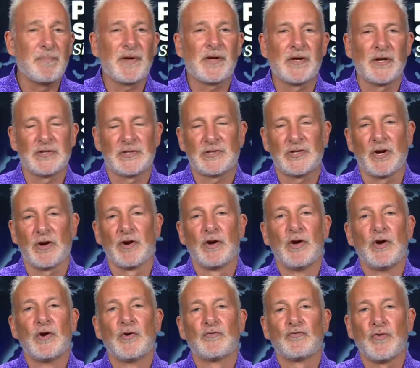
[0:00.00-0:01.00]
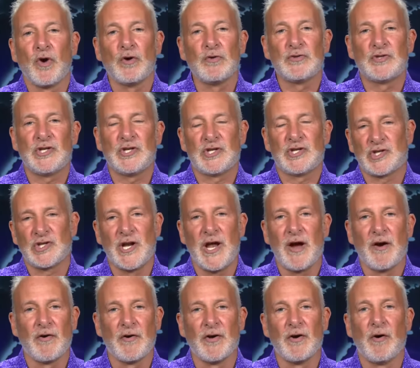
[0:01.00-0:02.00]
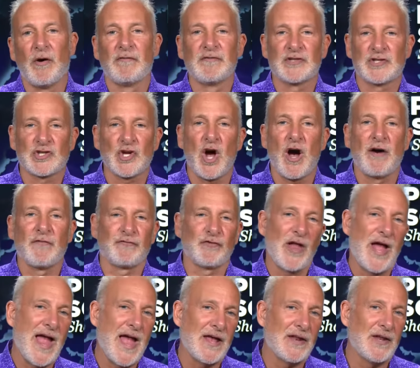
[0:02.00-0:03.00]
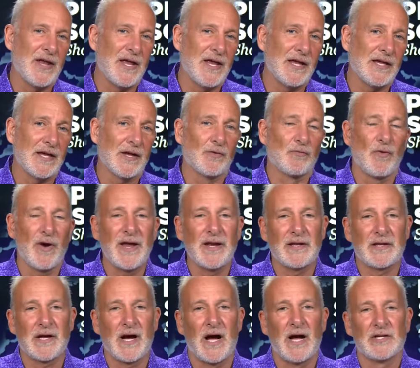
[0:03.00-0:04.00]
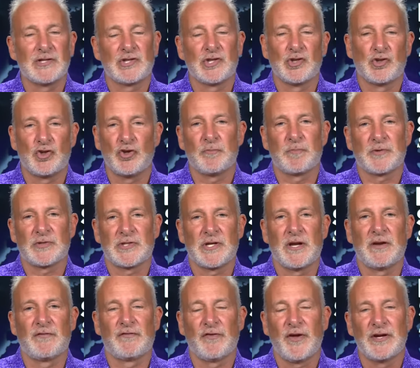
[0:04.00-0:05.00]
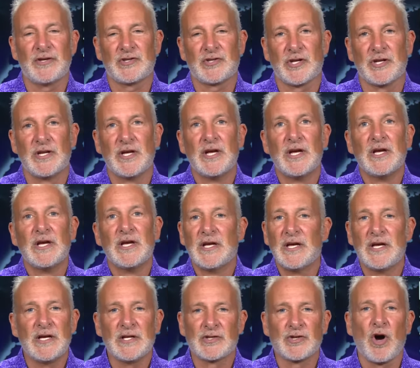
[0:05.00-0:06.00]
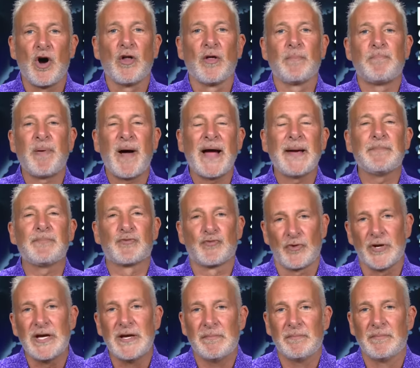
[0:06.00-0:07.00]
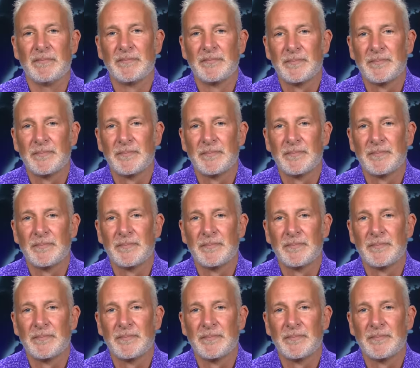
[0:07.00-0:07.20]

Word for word: Because their rosy scenario of a soft landing and rate cuts and 2% inflation is all a pipe dream.